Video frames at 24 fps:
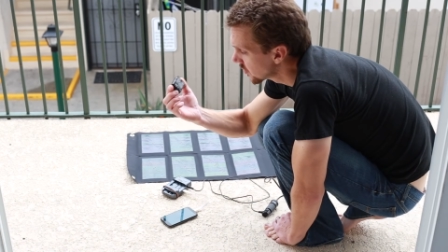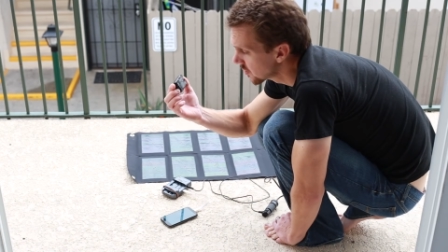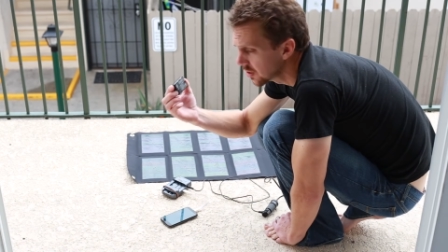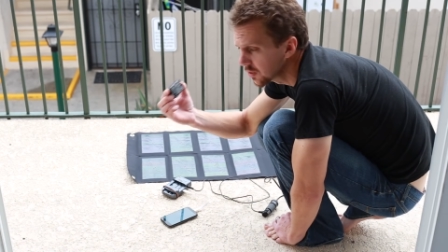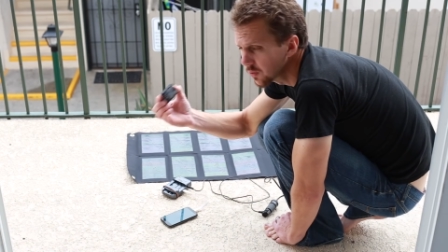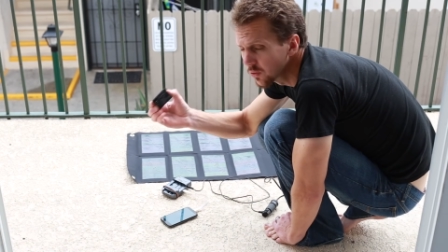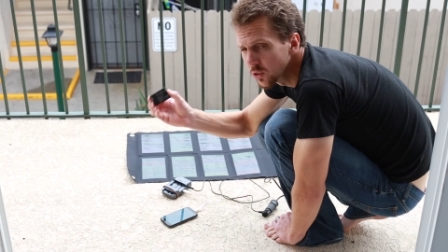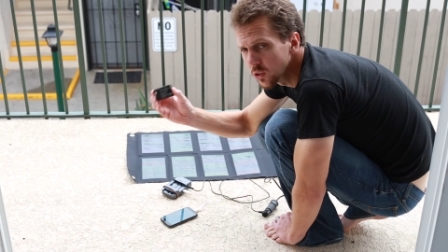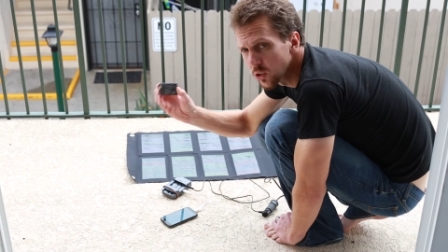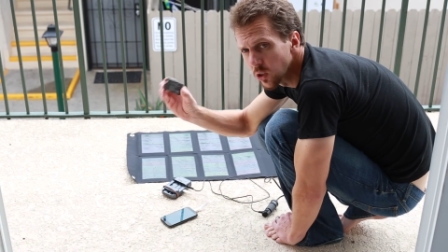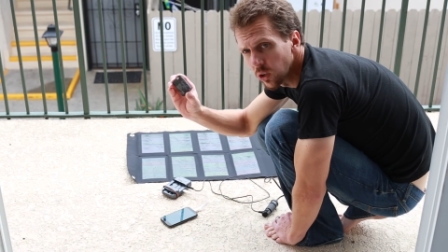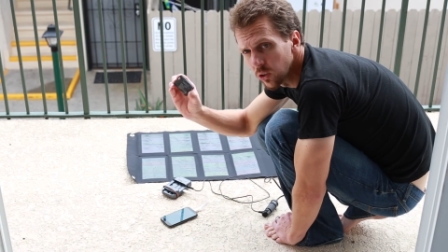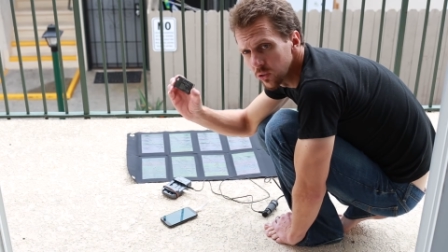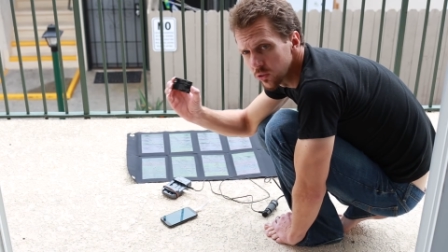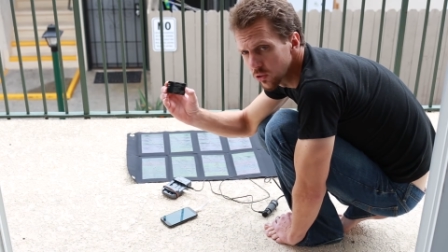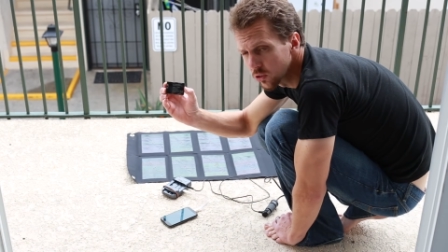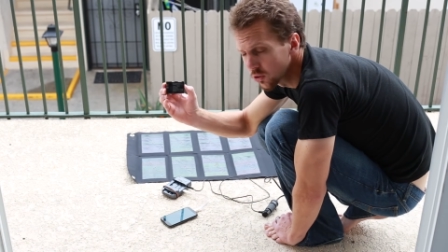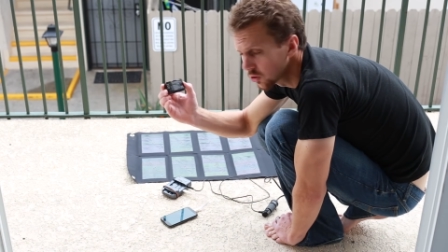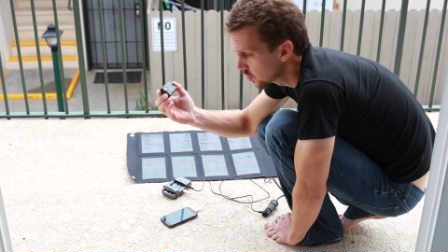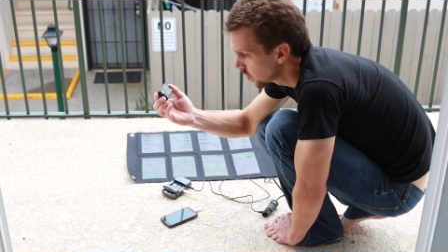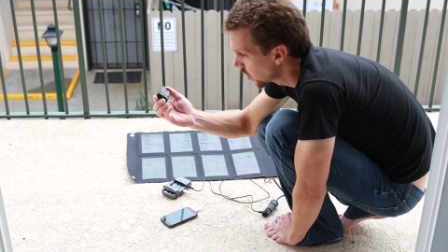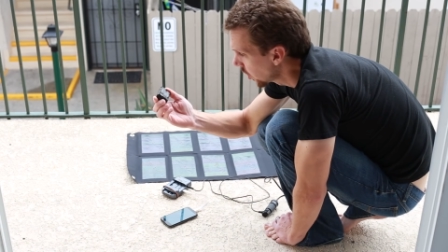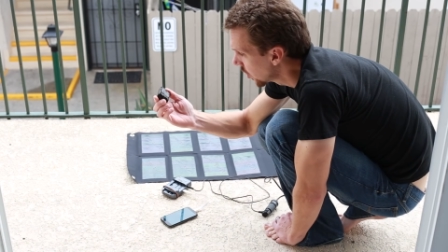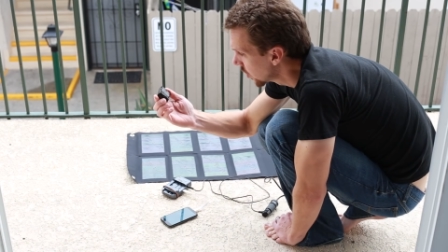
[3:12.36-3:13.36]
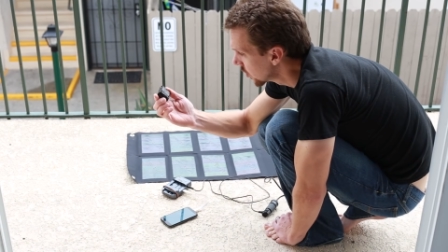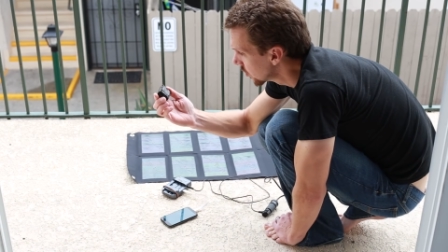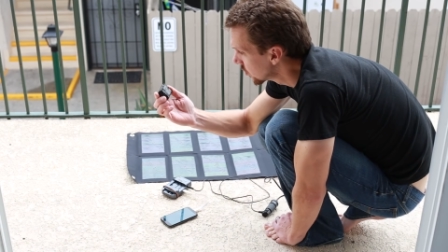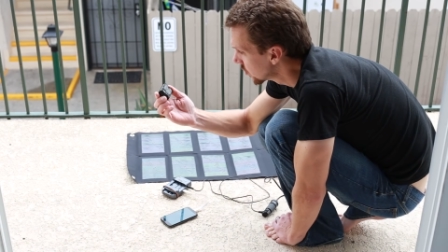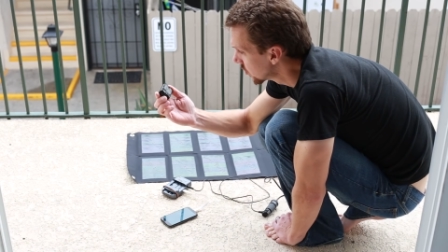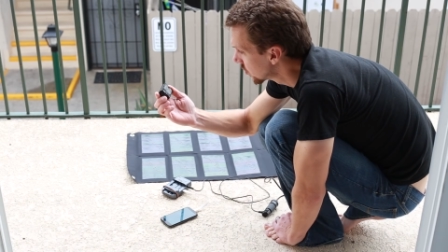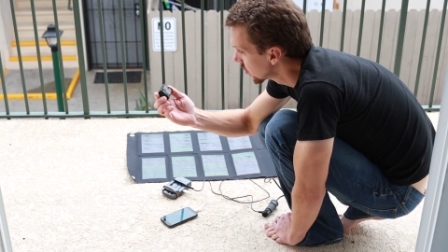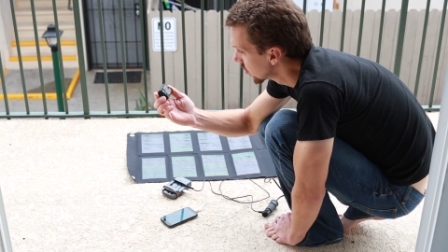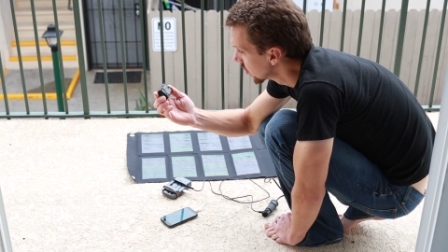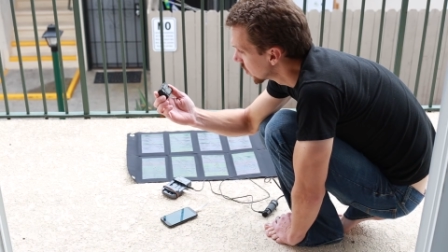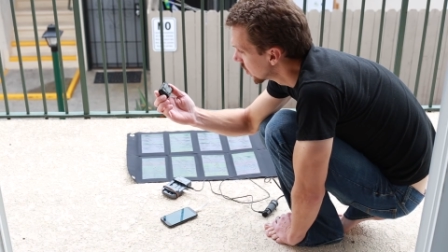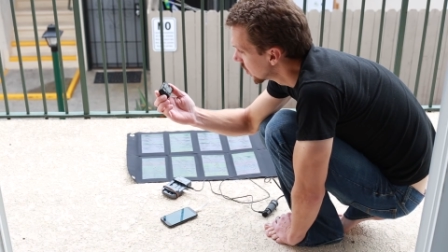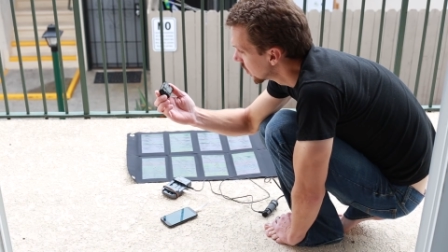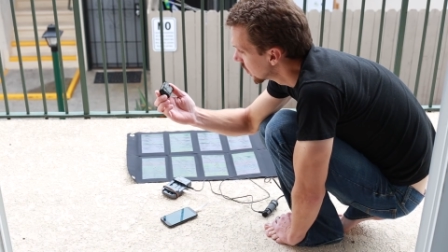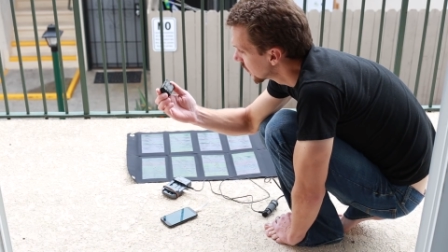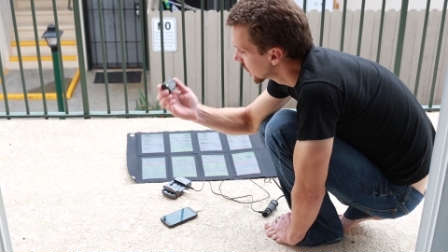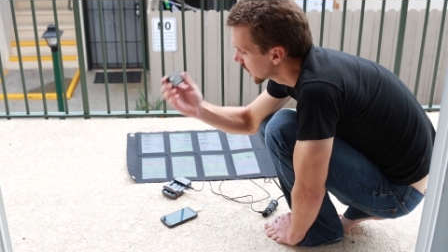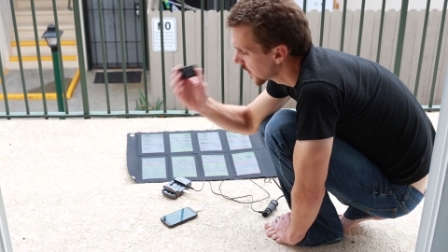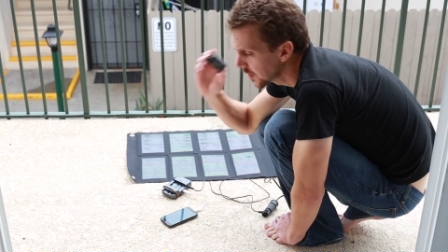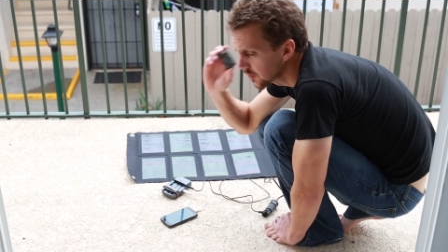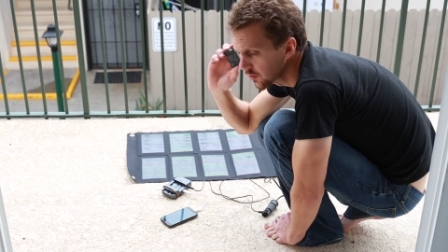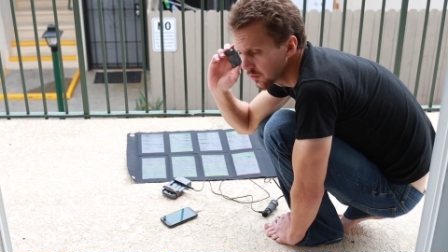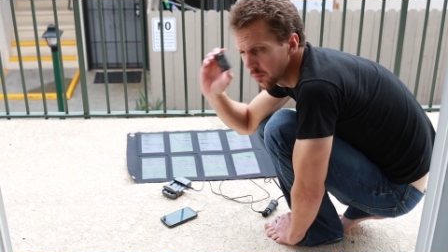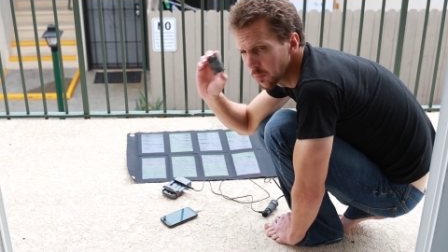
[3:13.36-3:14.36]
difficult to charge
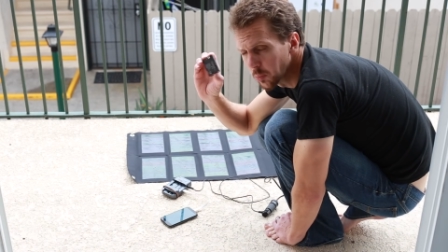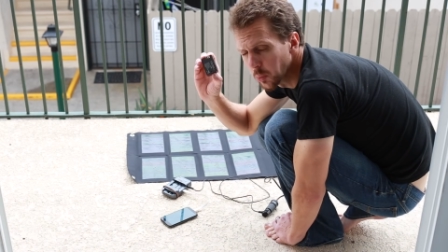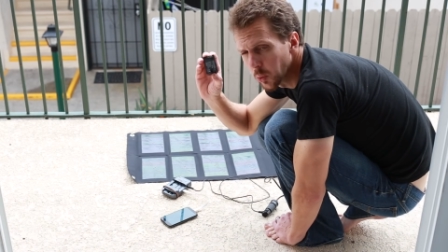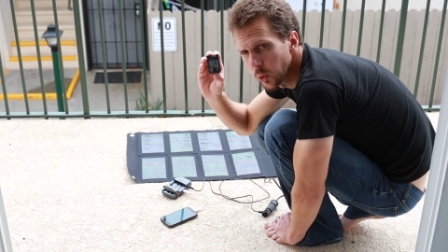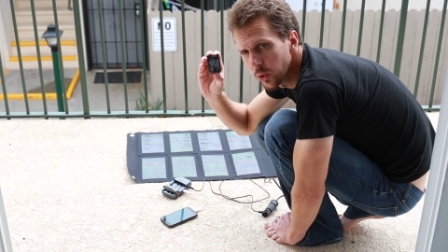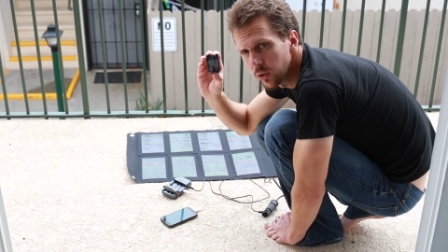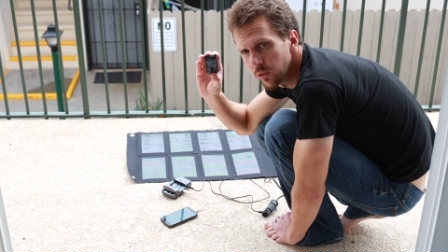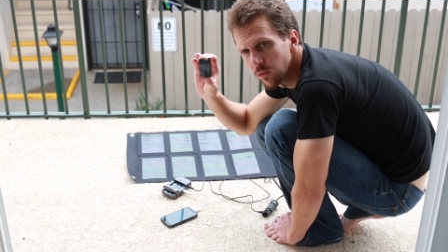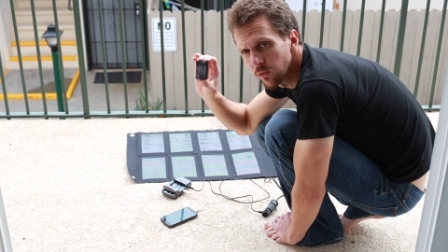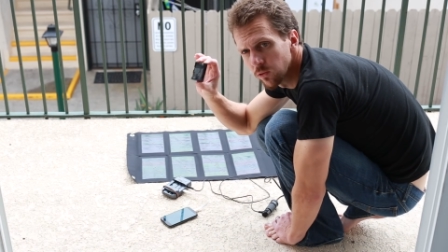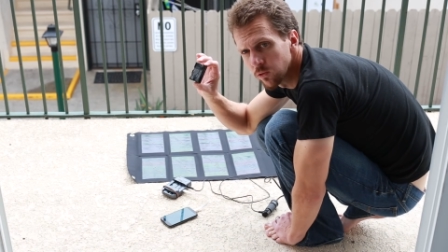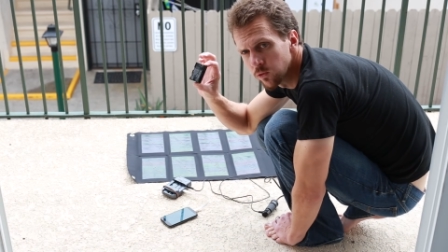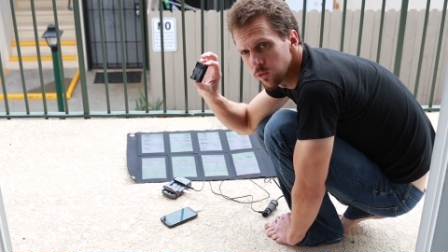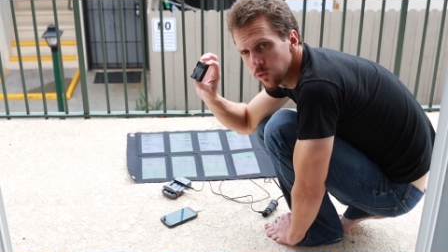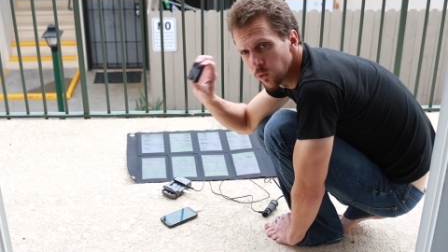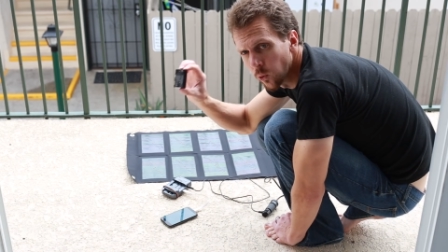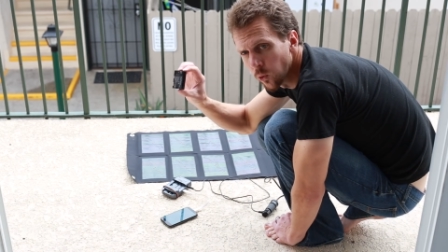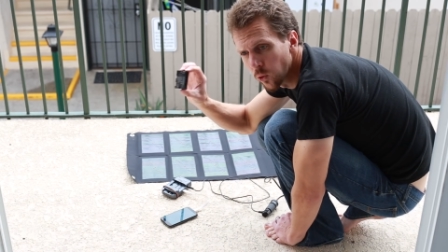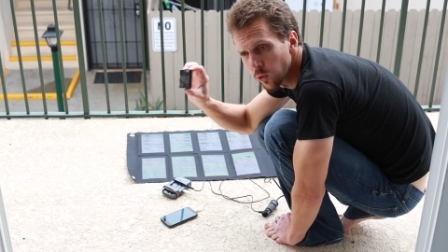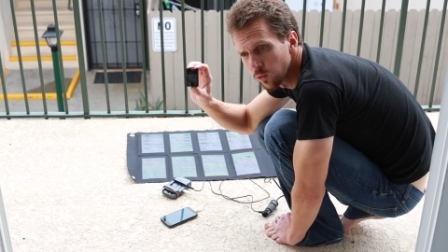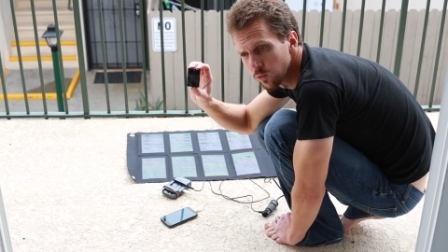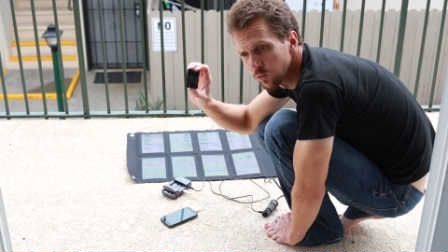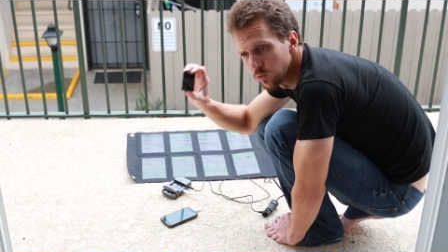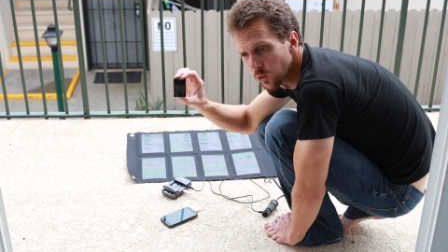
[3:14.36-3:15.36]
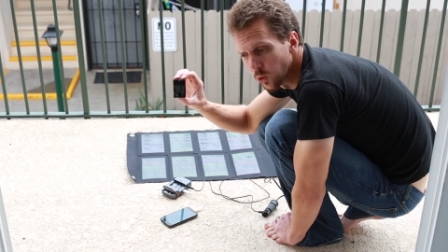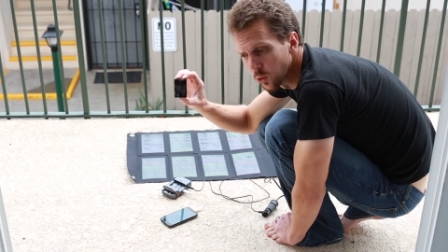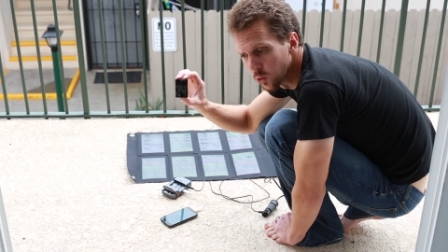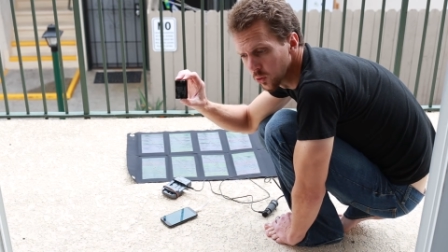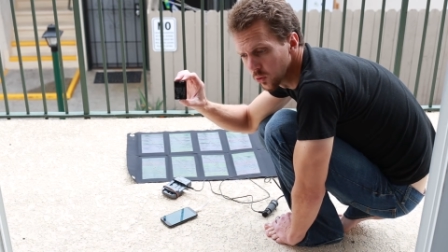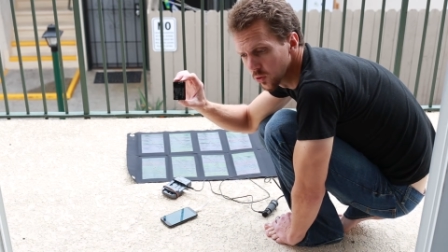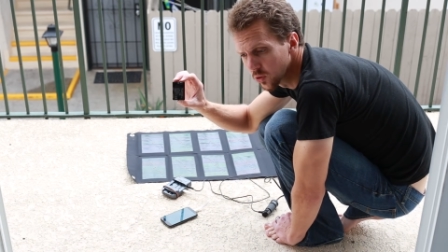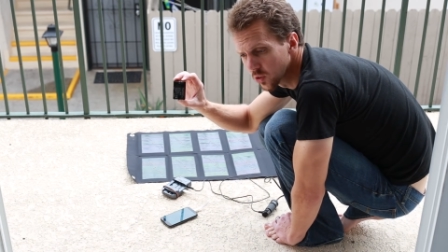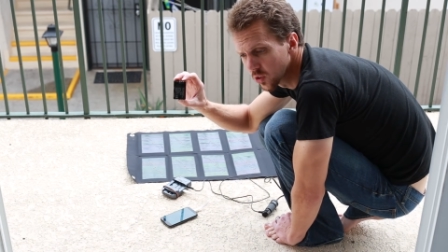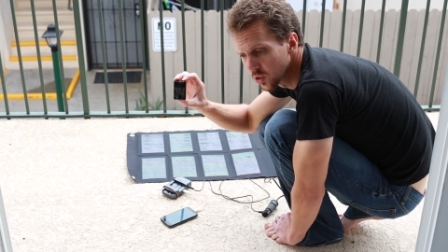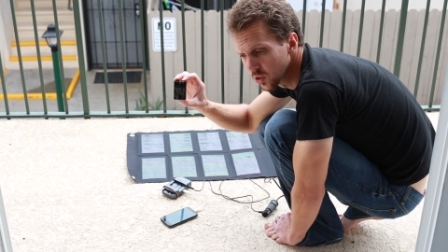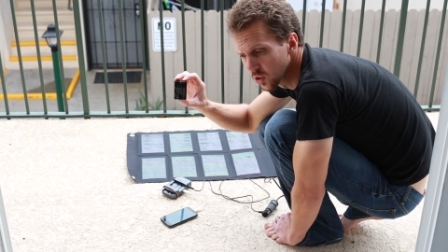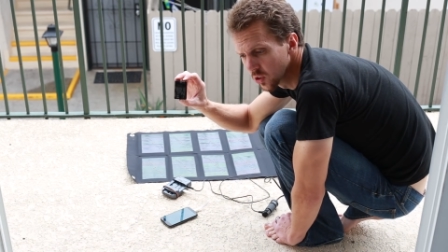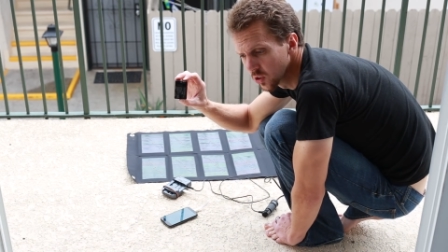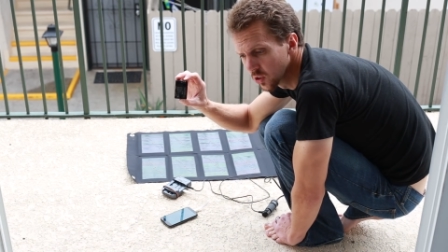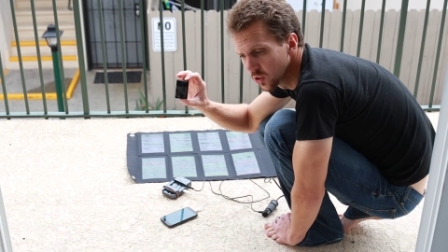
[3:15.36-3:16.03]
seven point four volt